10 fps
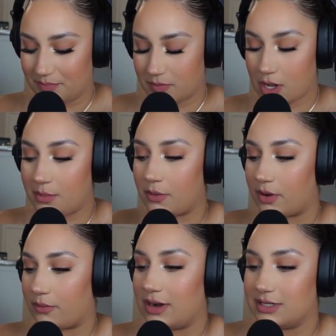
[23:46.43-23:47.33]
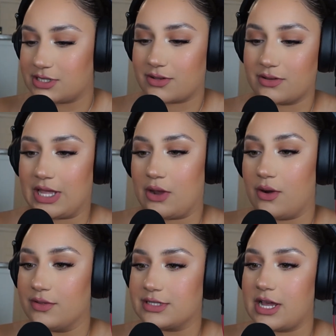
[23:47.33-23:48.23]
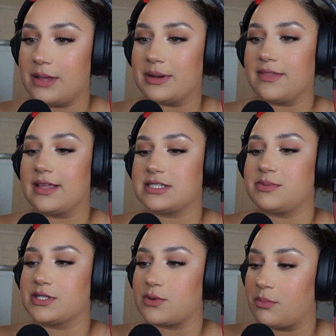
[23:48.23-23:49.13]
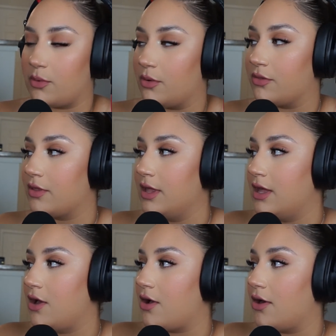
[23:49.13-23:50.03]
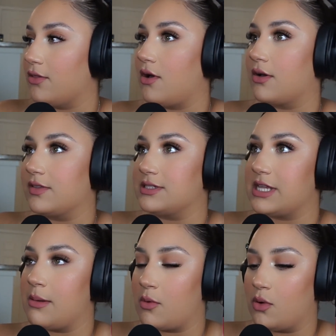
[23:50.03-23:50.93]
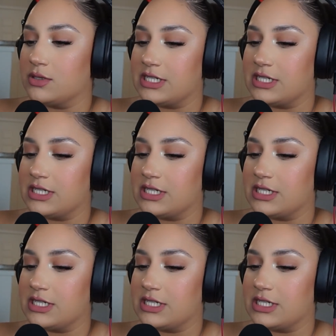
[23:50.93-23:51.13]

No, but we're around each other like all the time. And I think it's because we're both along the same goals.